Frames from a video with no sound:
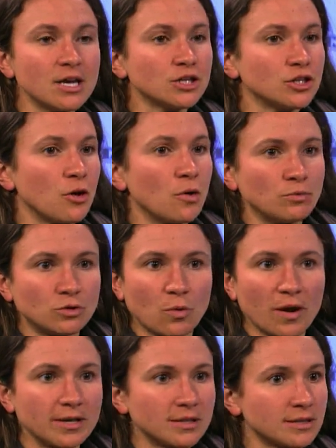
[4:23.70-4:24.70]
So
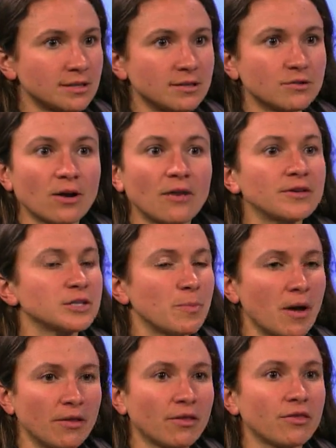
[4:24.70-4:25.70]
twice throughout this
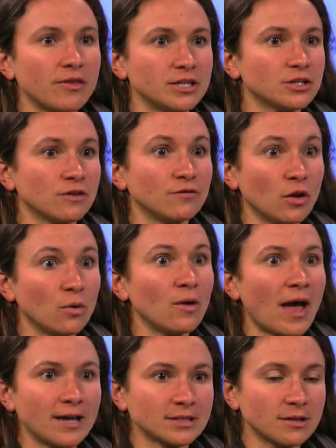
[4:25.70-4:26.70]
month they serve local
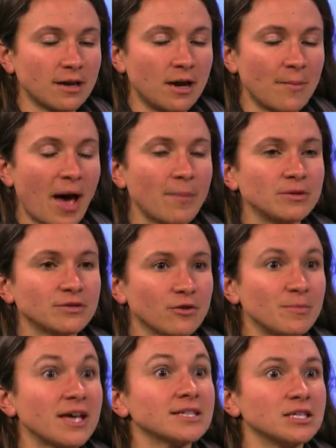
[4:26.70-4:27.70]
um, apples
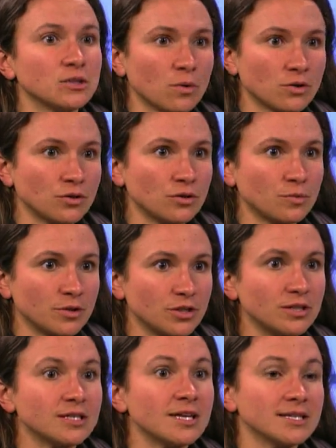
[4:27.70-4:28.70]
from Jaeschke's Orchards, which
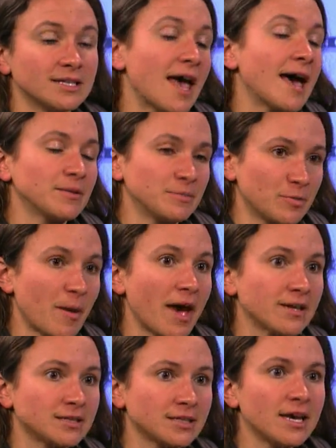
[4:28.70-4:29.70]
in, is in Adams,
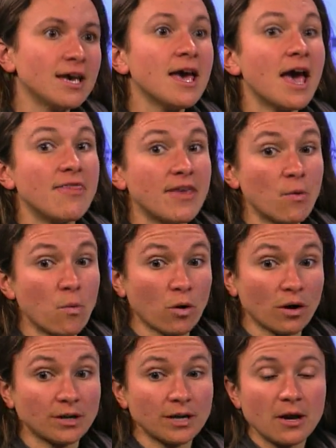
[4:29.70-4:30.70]
Mass. And they
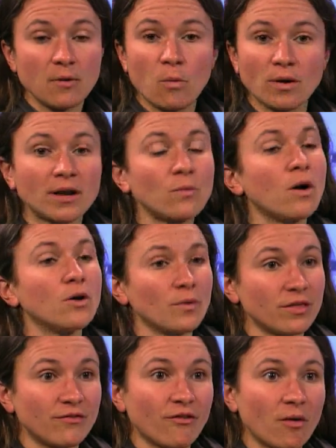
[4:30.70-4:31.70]
work one-on-one -on -one
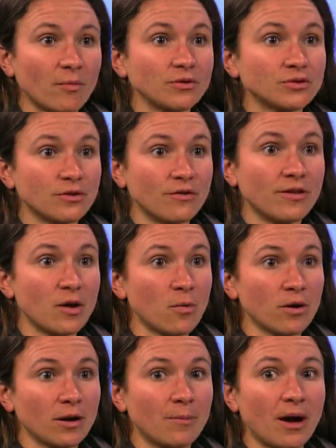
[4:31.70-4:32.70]
with the farmers so that they
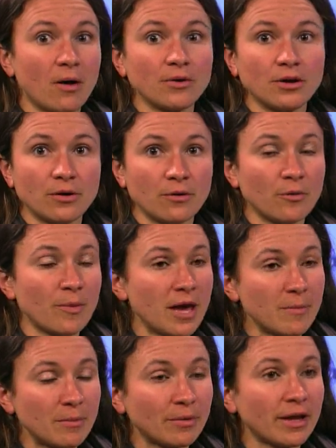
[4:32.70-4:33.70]
work about you know the
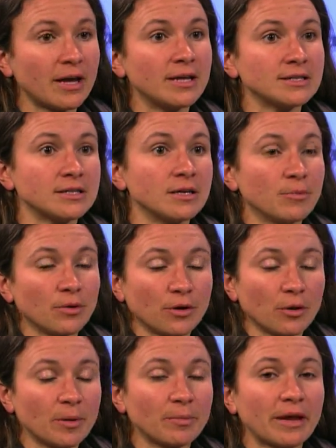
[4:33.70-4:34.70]
payment plans, the
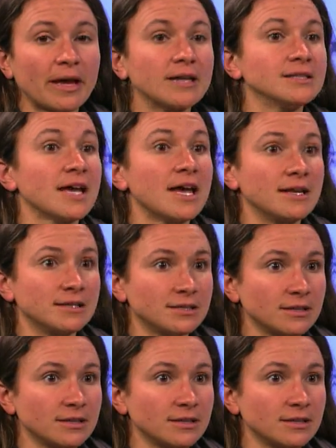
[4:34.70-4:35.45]
procurement plans, and